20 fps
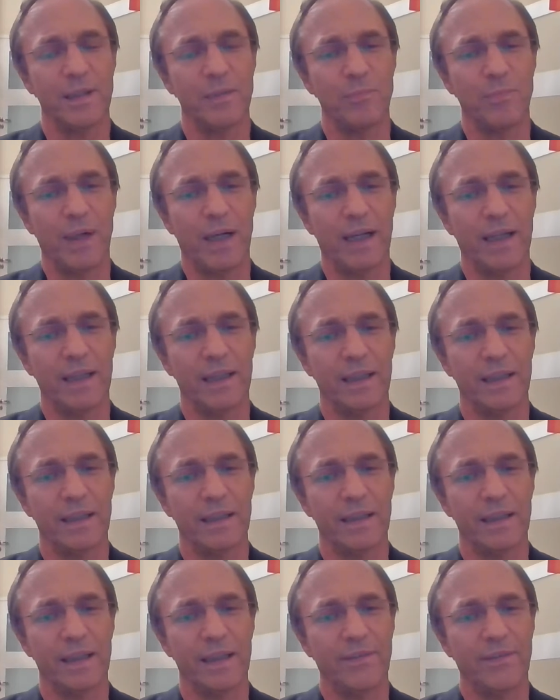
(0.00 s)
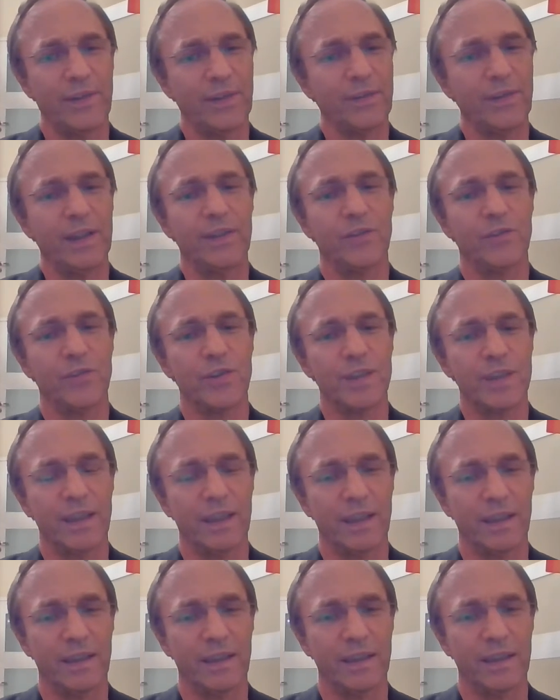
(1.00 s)
by a very
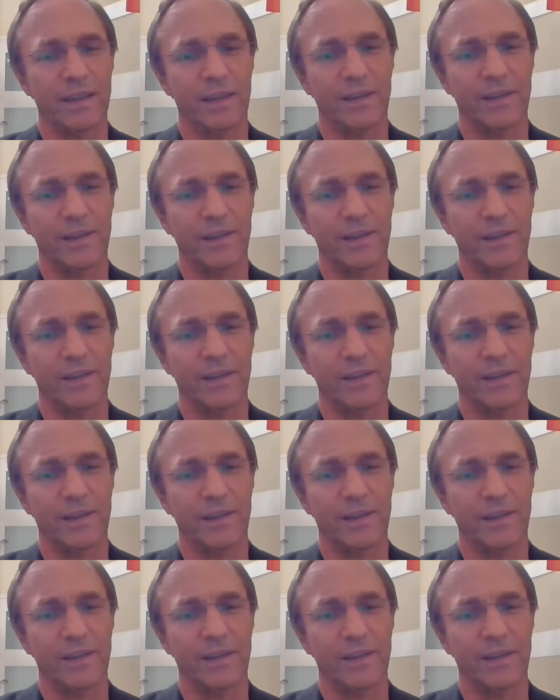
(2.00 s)
interesting